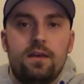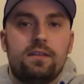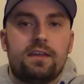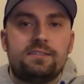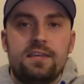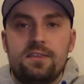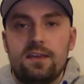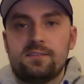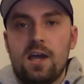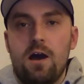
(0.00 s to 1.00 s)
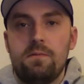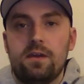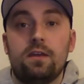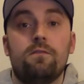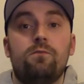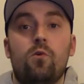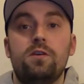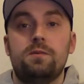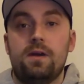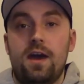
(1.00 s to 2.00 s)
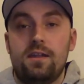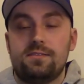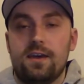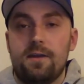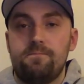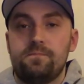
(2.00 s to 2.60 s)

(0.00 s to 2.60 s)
They can see things coming and avoid them ahead of time.